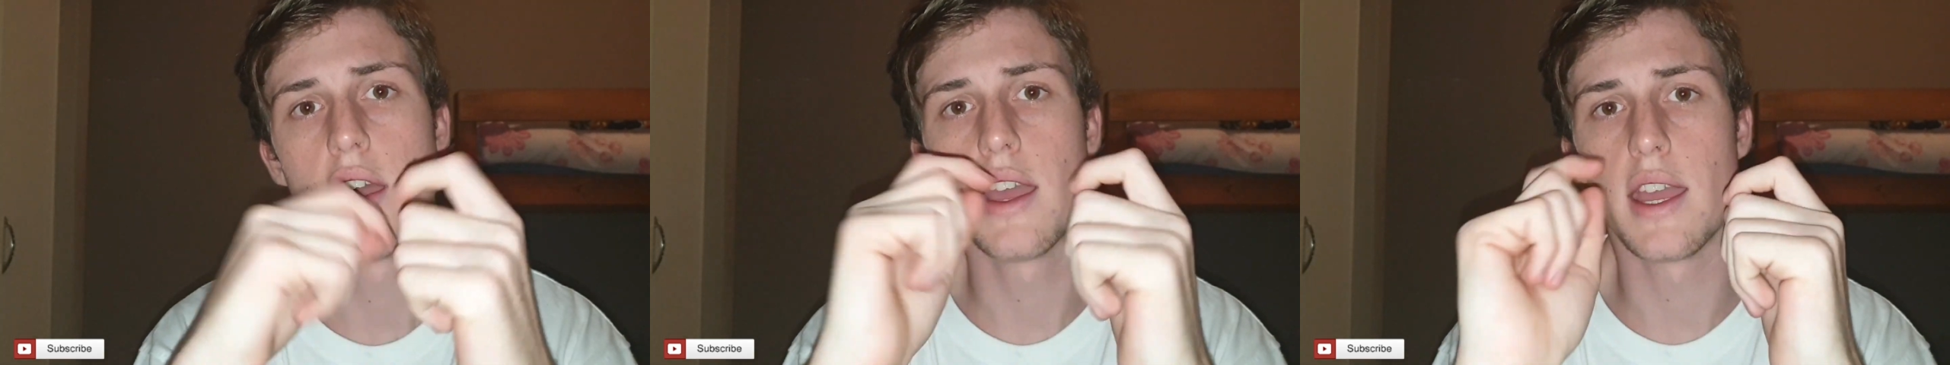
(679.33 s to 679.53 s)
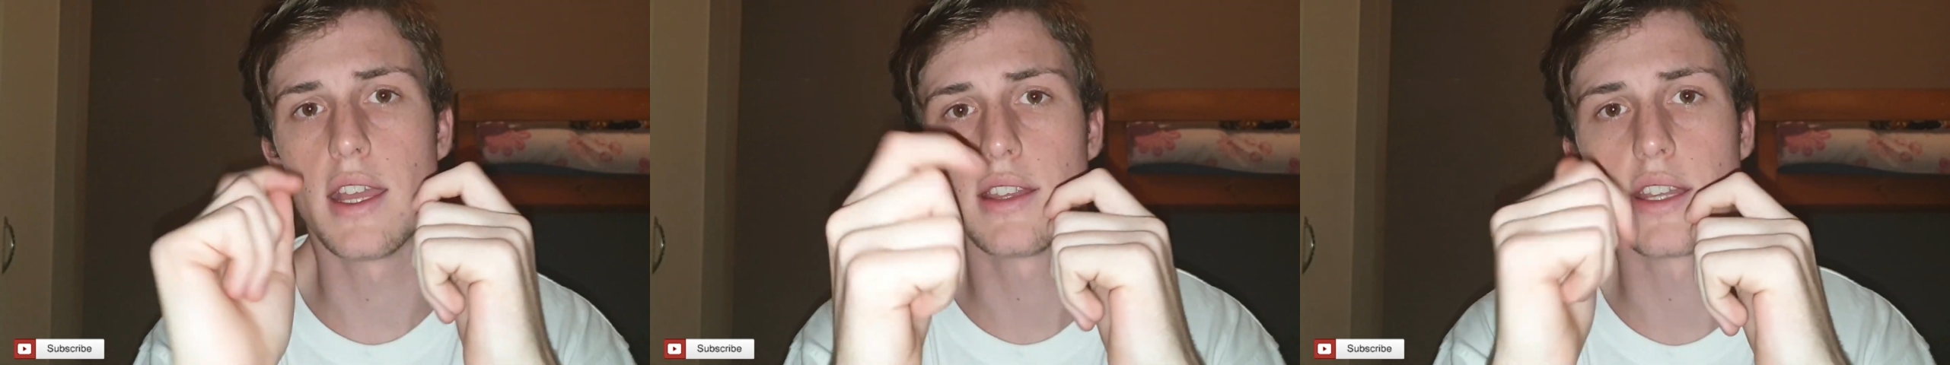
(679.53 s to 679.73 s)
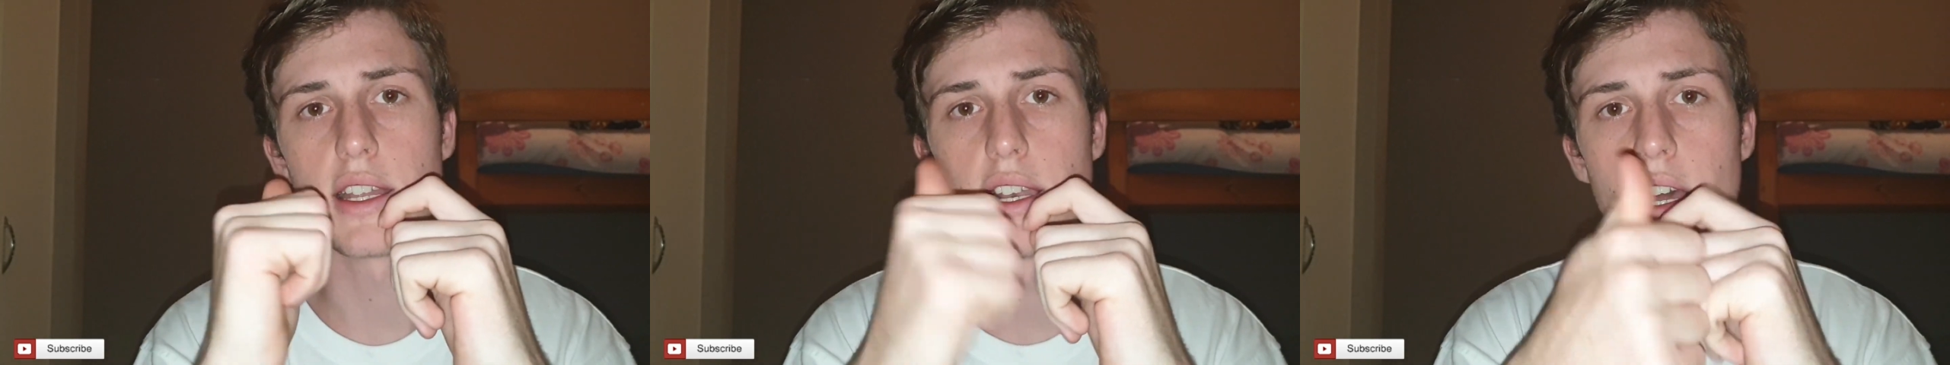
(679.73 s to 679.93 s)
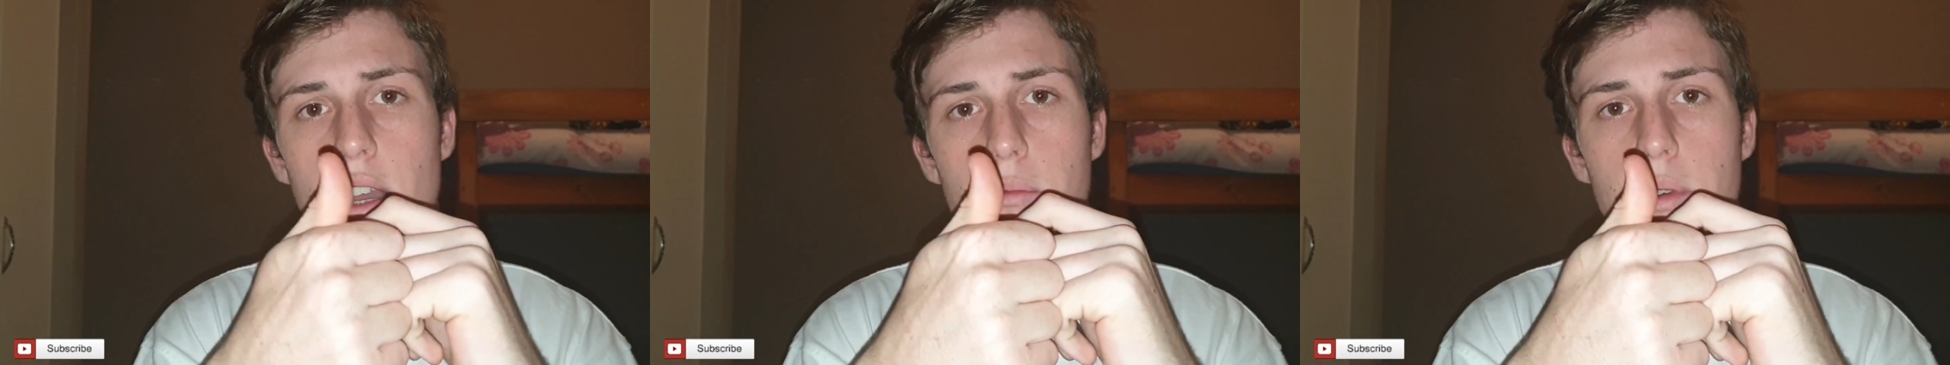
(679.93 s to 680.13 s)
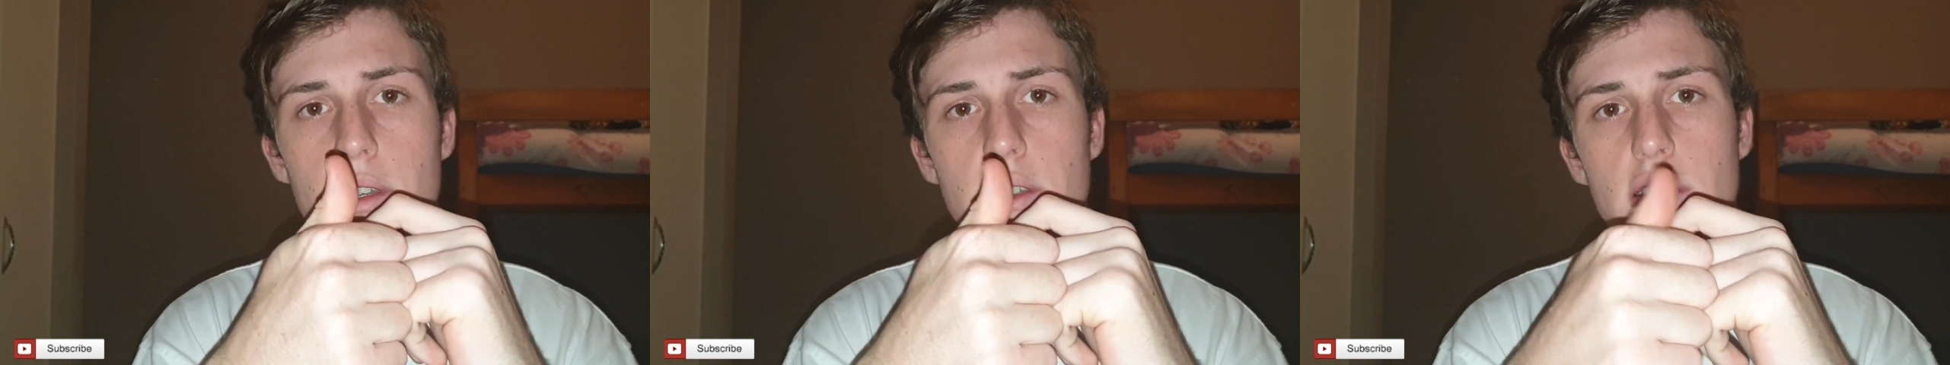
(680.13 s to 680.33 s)
Hit that like
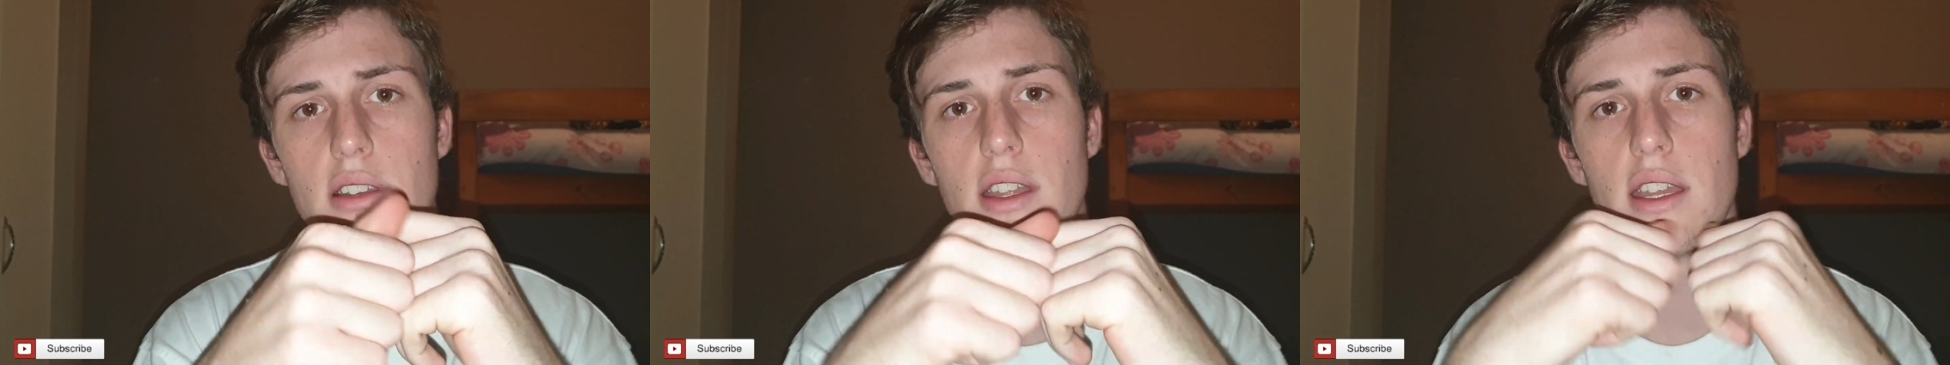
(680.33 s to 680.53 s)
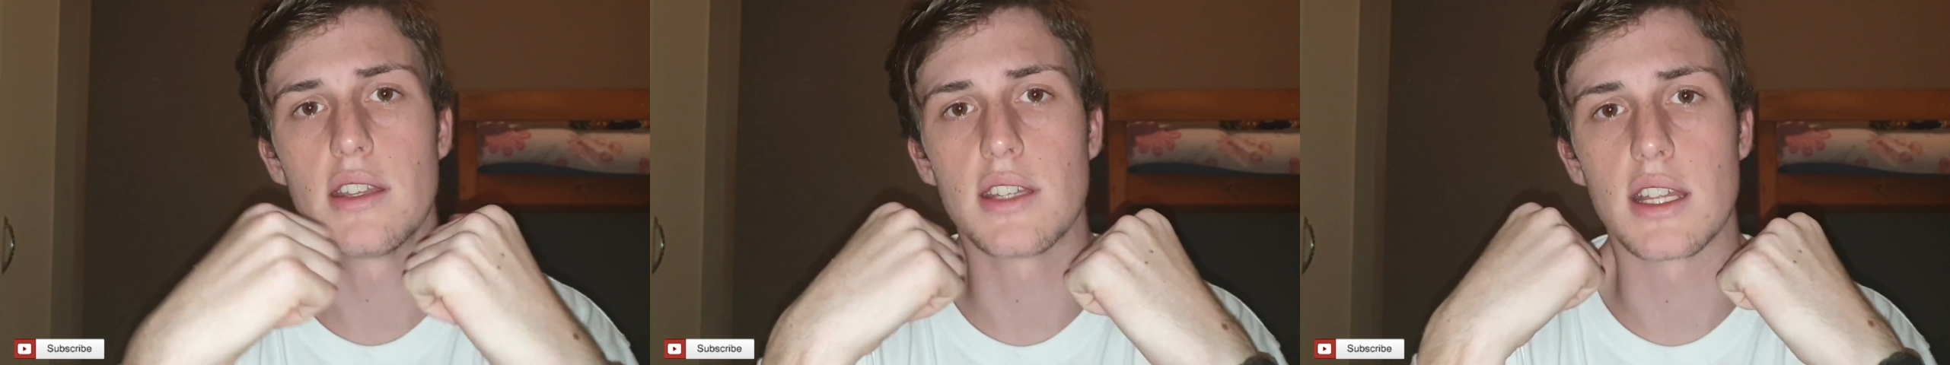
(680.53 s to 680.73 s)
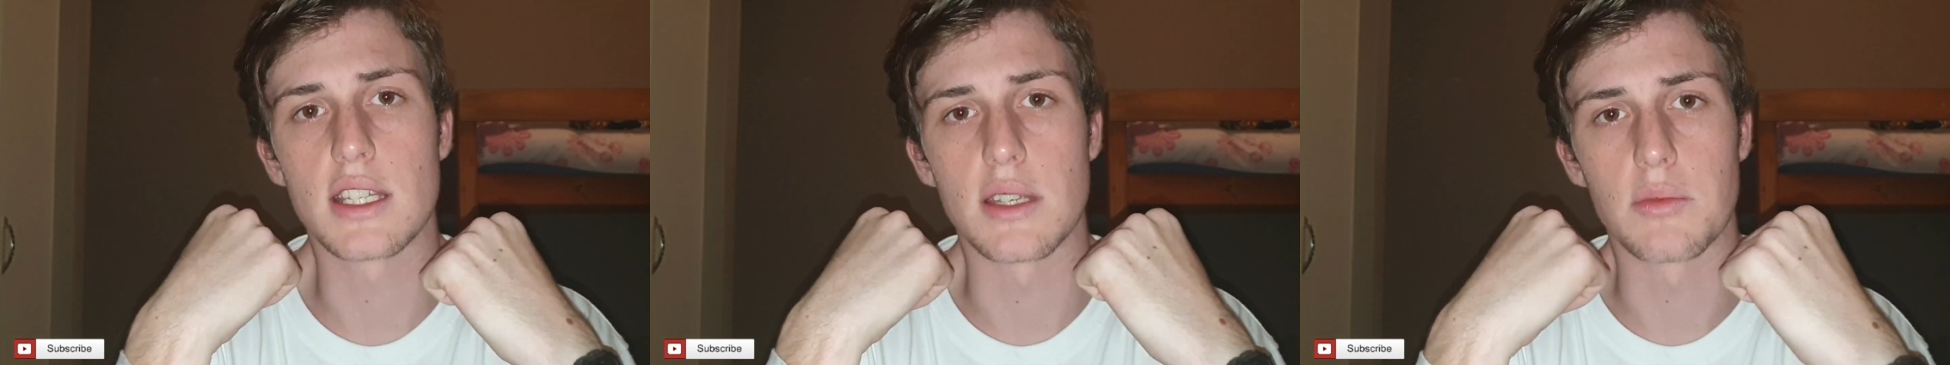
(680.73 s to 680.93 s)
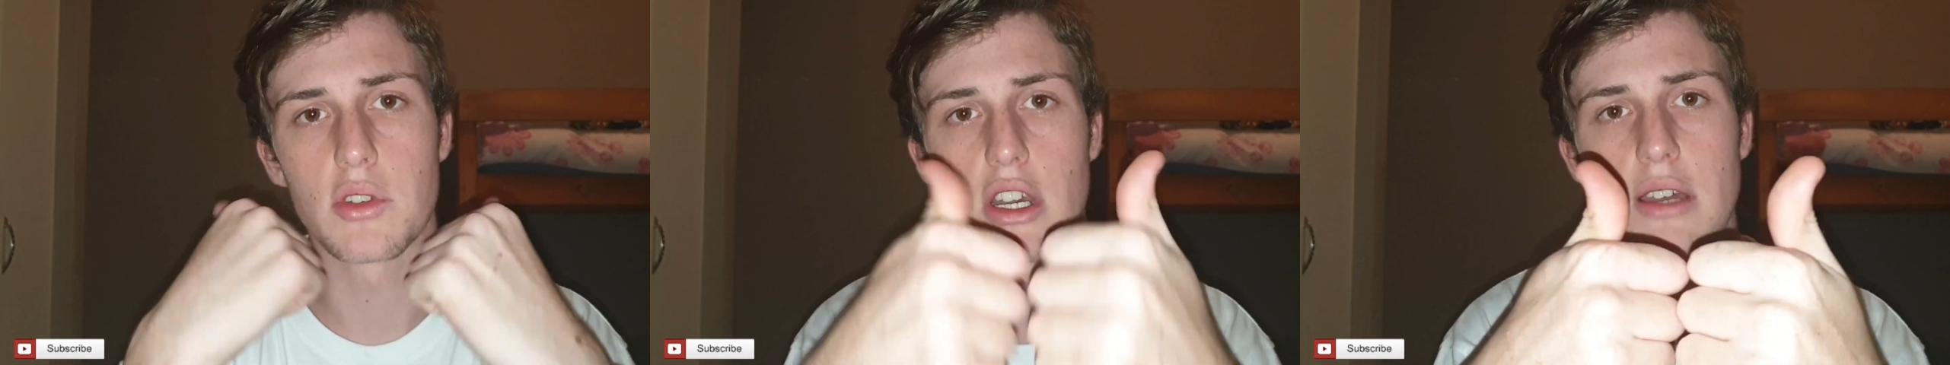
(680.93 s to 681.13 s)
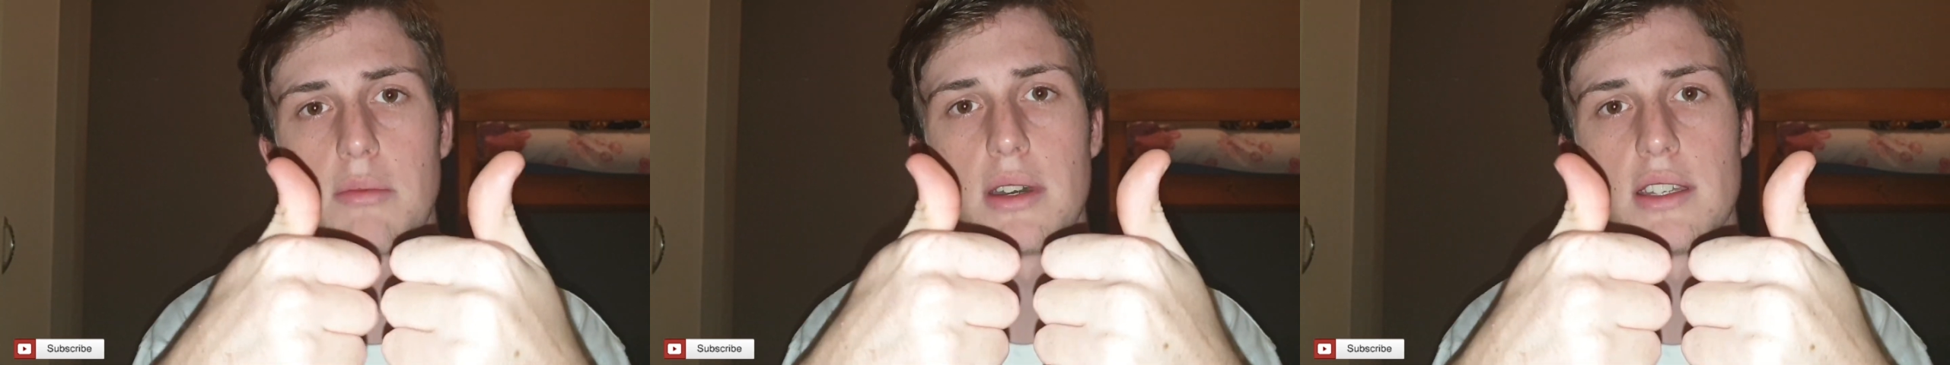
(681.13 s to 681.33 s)
button, hit that
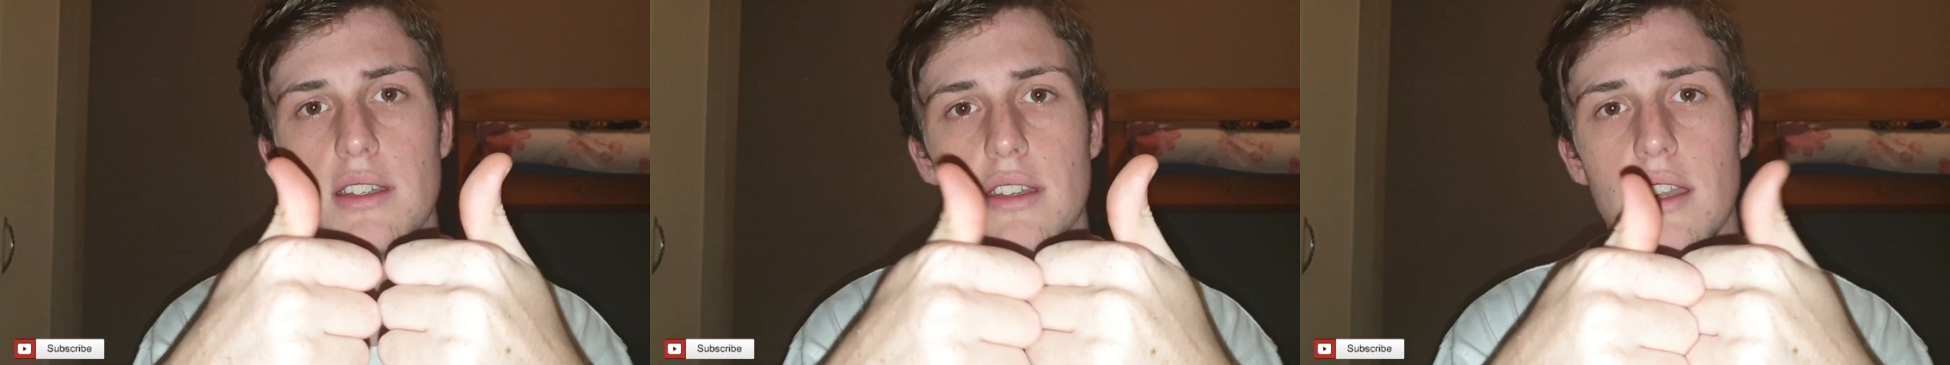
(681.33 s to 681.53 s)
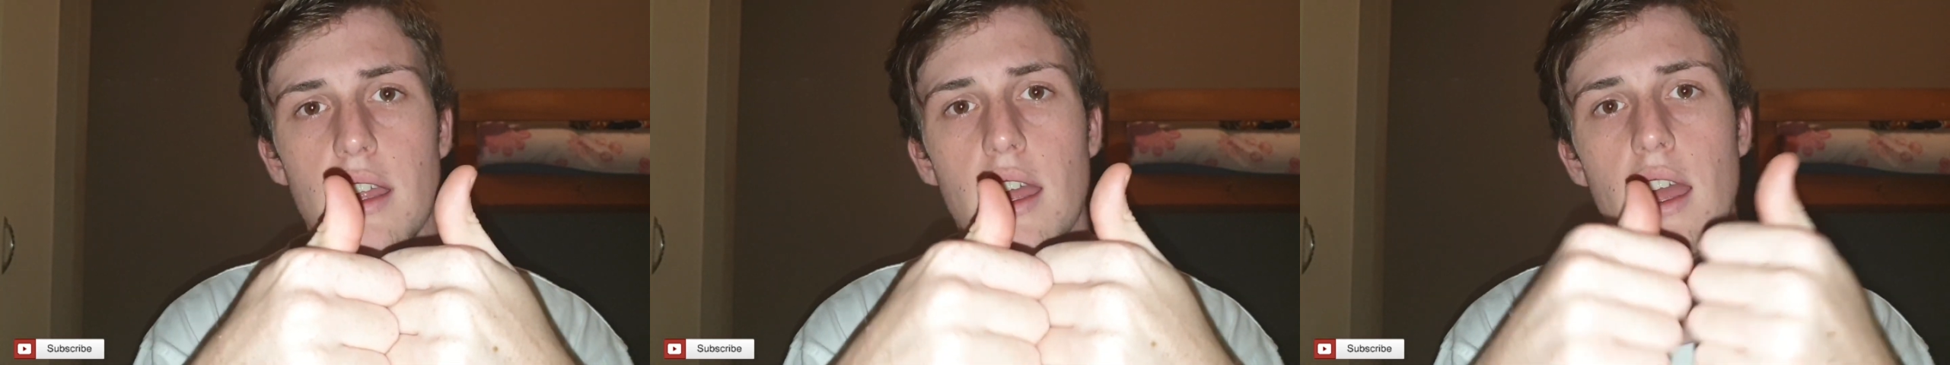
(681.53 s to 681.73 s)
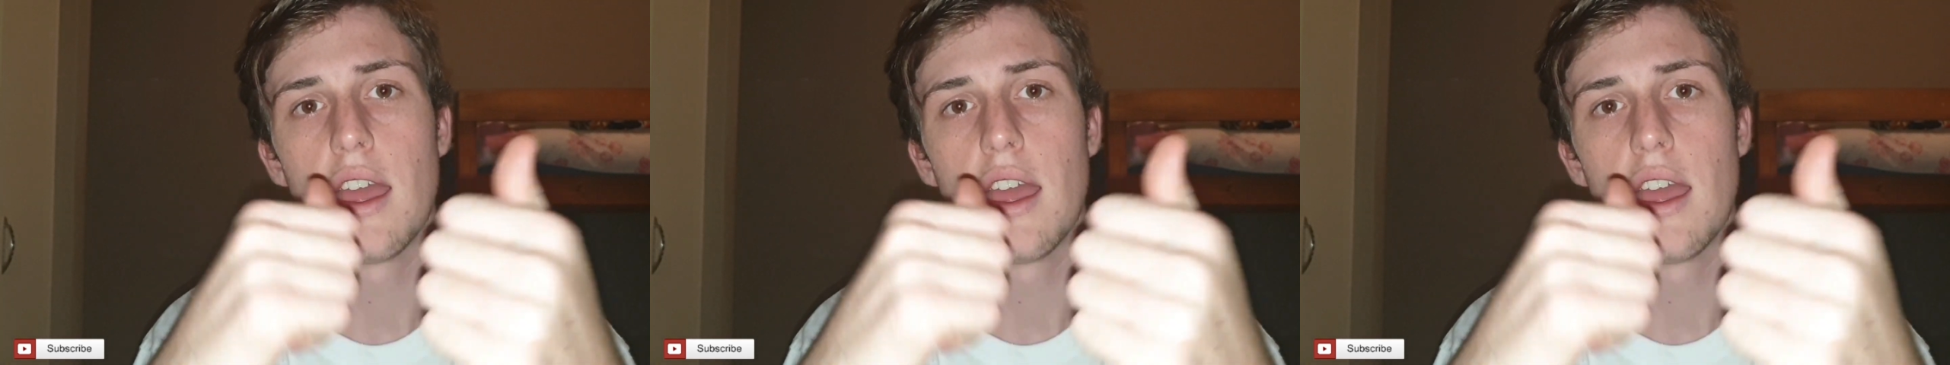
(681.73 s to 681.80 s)
subscribe button,